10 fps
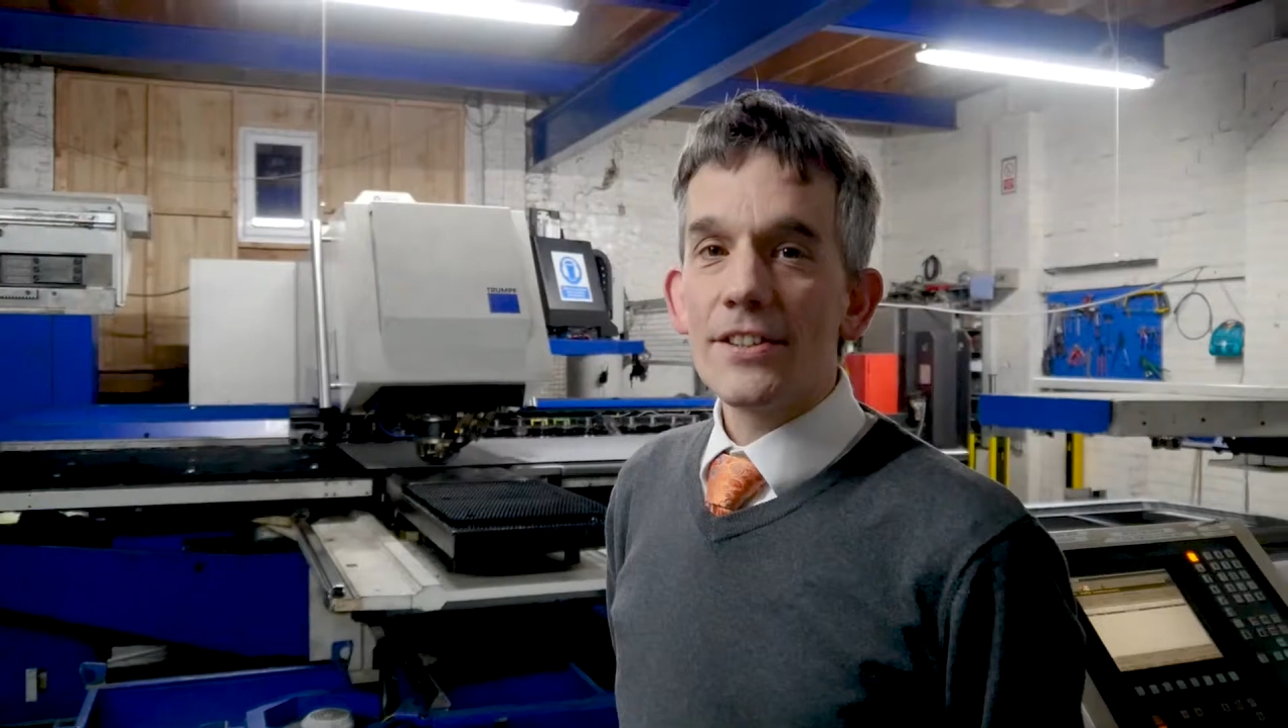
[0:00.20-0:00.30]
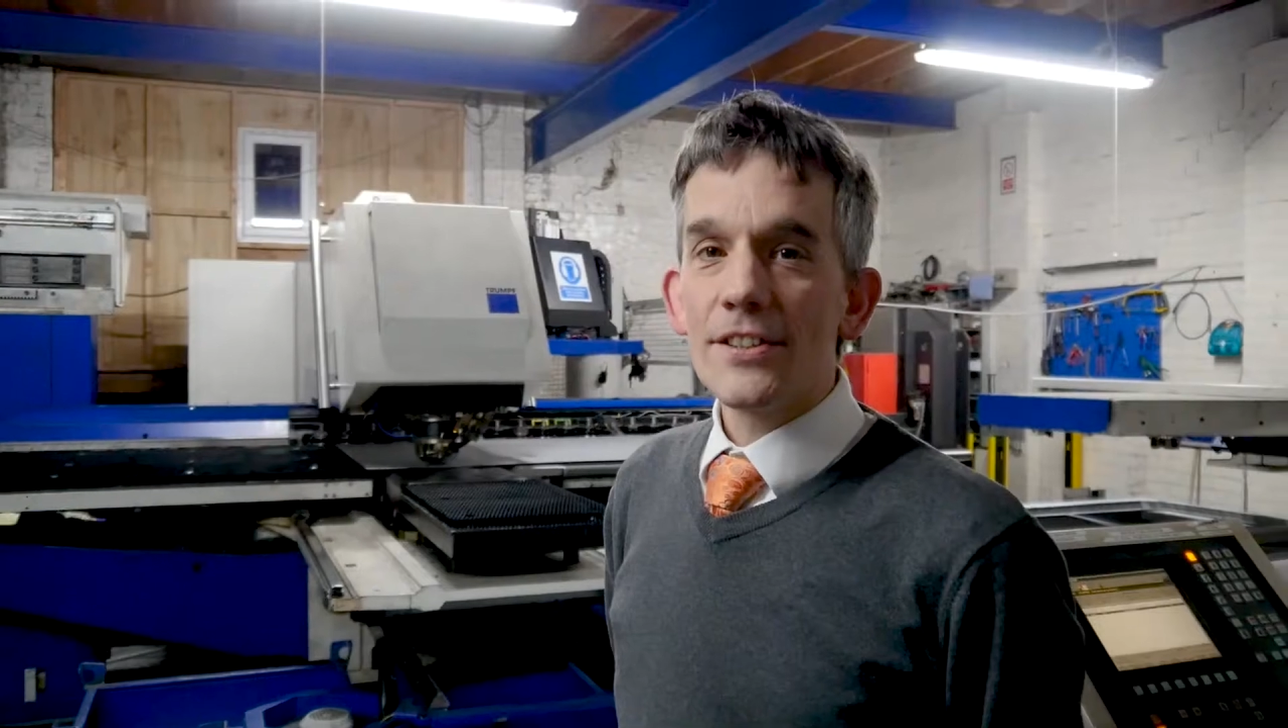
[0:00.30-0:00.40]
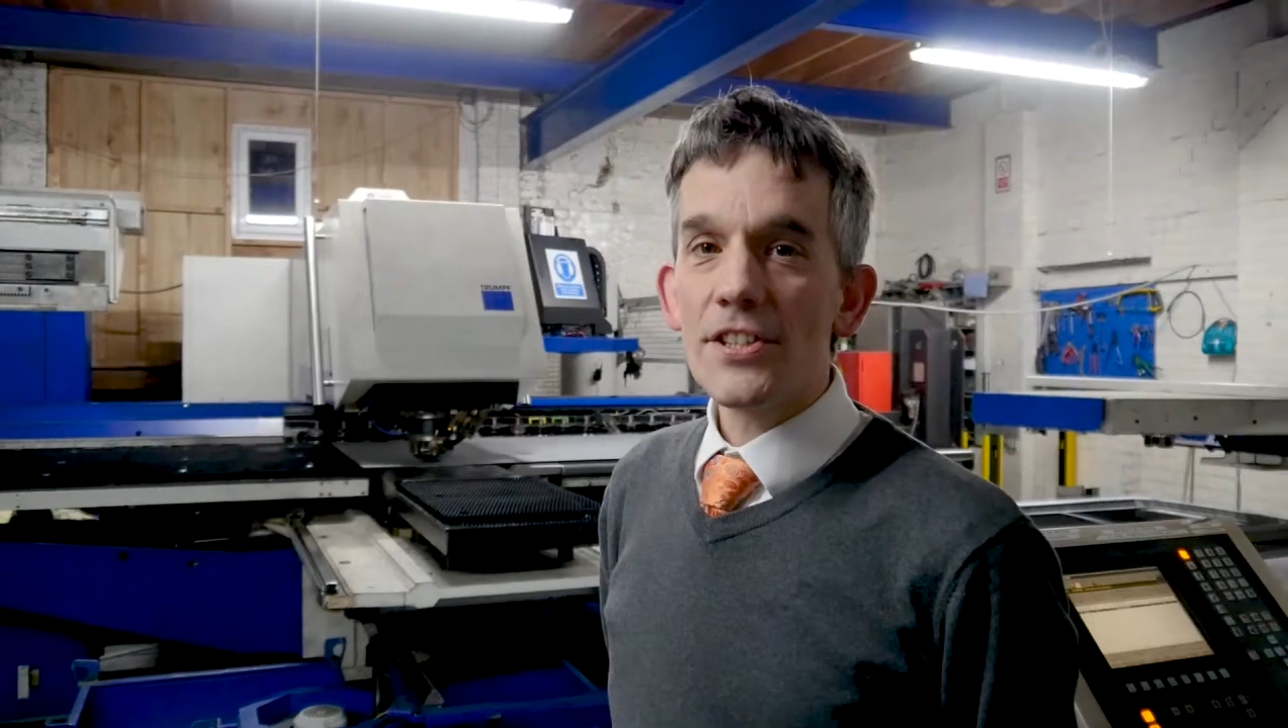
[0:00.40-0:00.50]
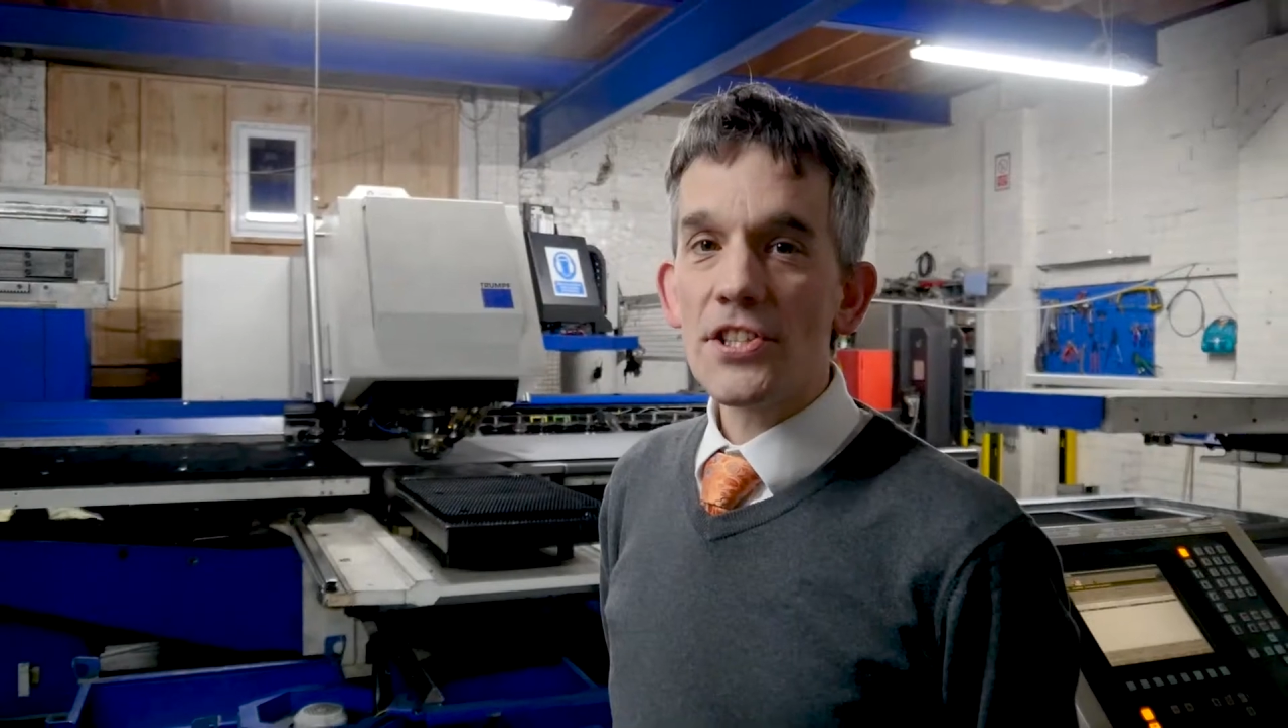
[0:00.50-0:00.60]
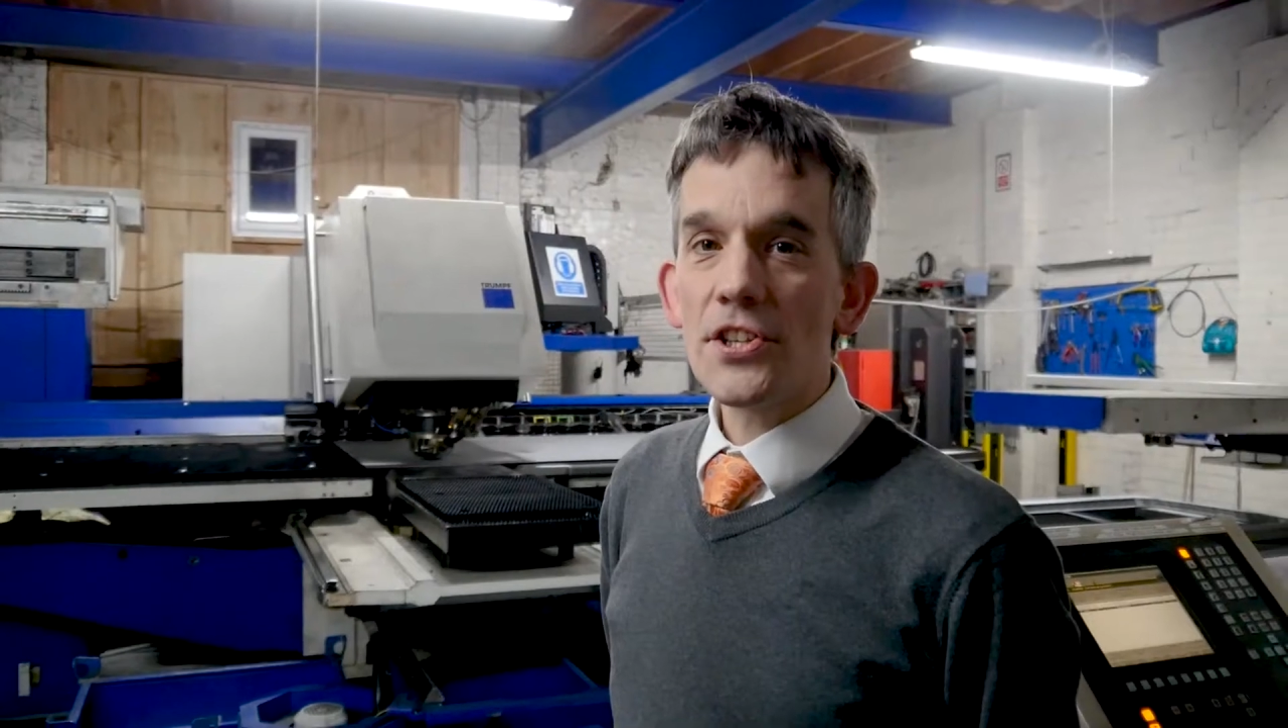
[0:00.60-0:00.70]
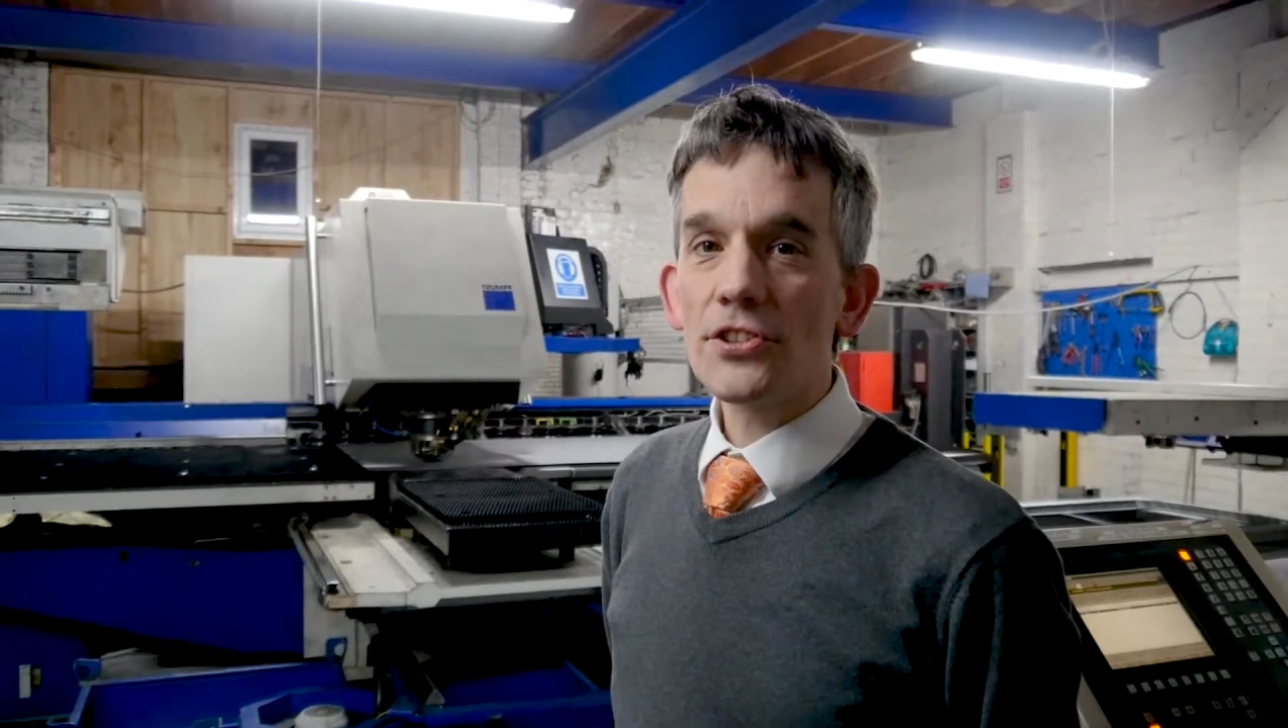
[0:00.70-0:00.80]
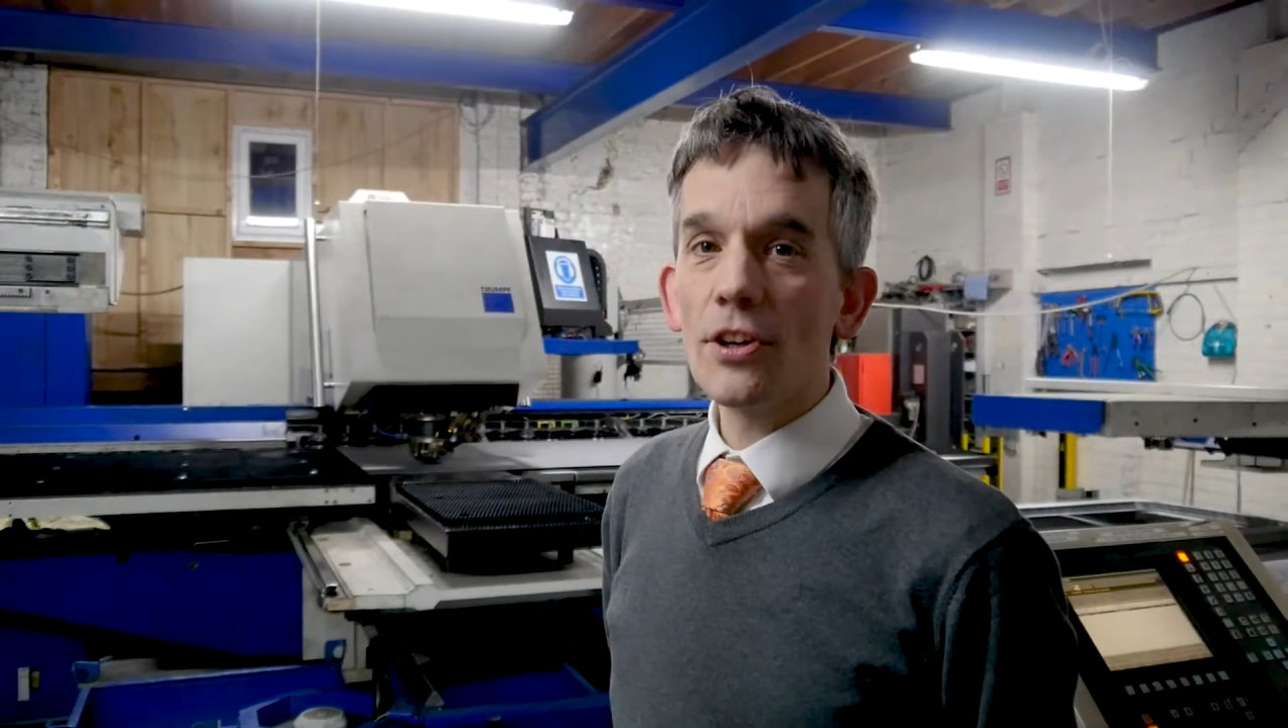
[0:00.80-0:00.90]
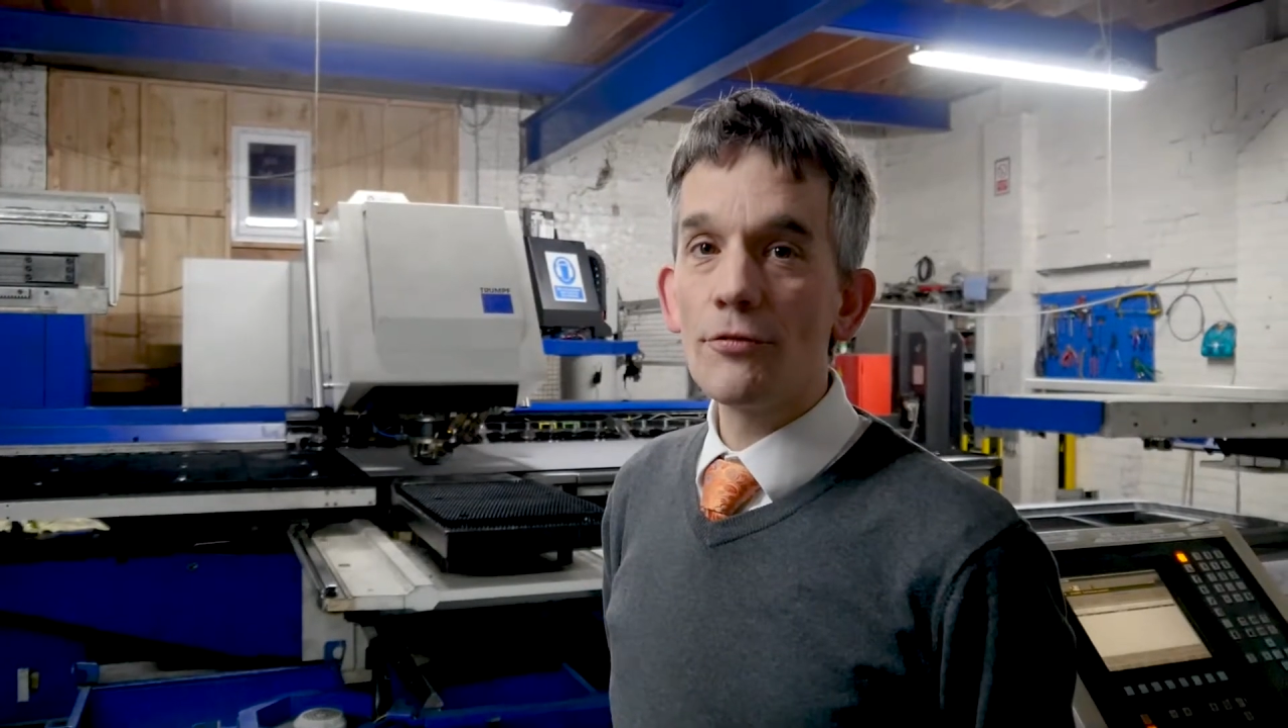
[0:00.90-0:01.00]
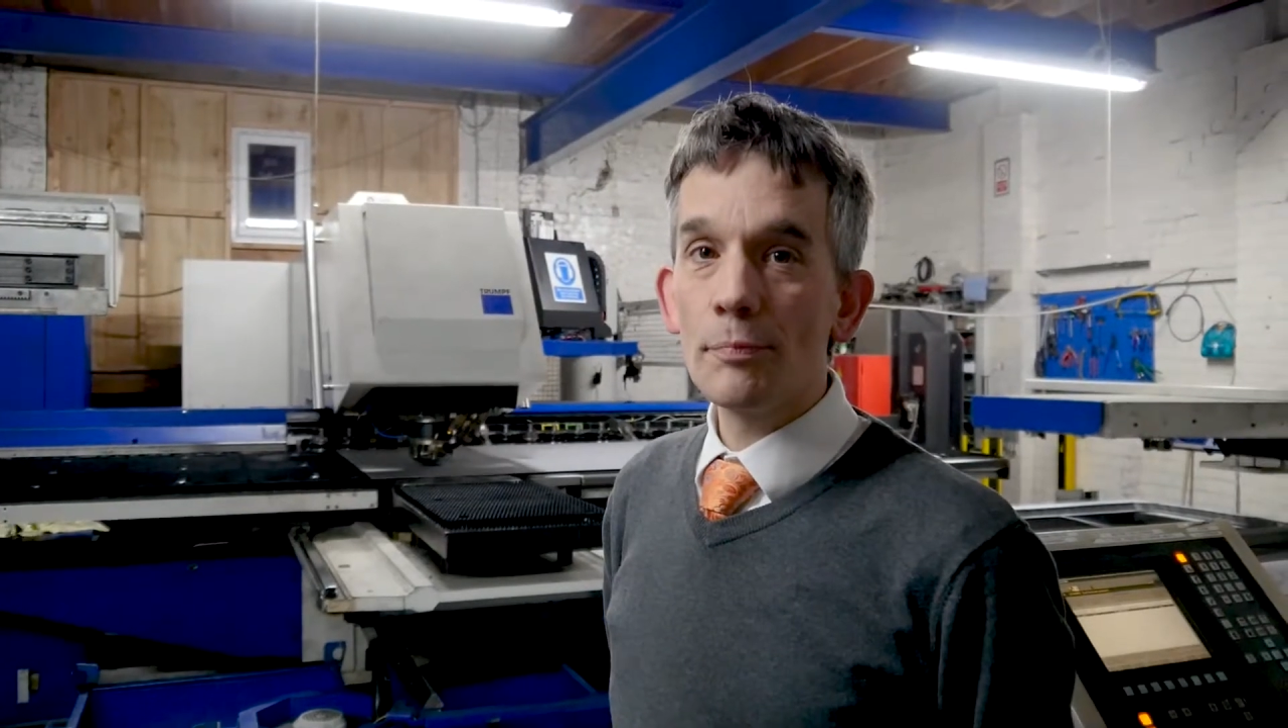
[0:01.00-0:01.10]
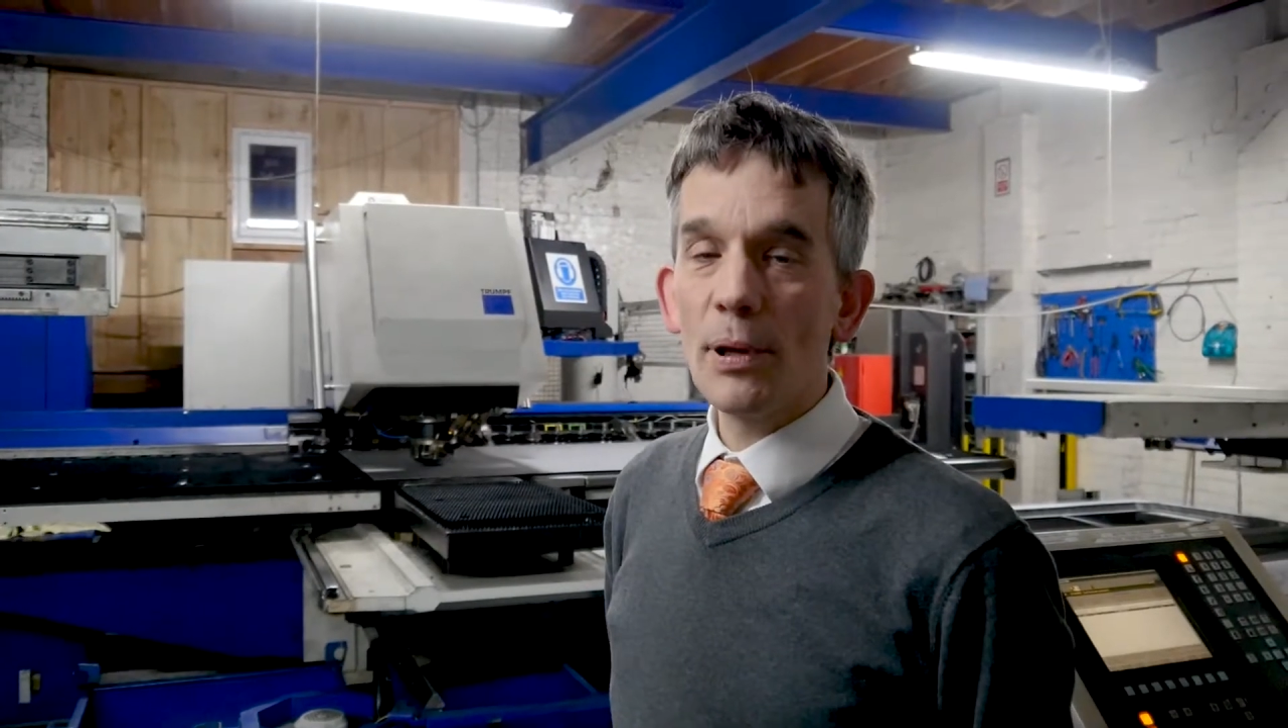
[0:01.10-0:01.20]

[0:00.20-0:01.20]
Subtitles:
This is the trunk